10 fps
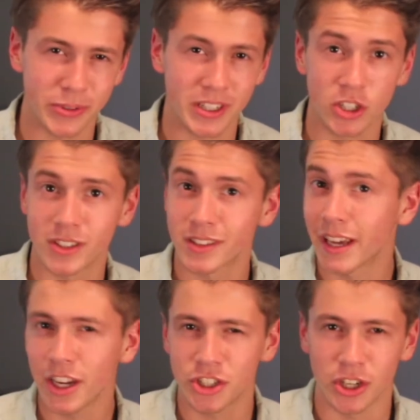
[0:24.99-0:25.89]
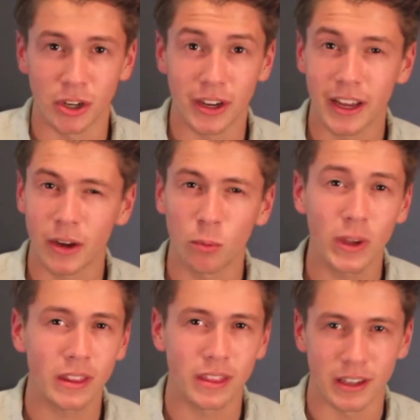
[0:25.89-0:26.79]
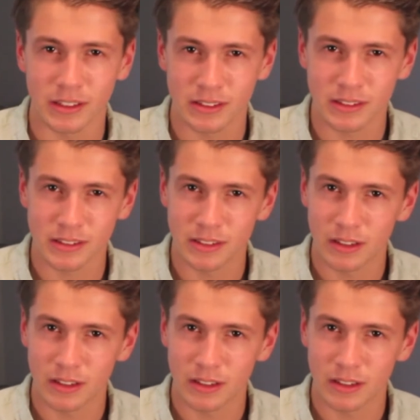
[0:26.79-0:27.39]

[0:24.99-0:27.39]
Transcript: such as Kesha, wheat thins,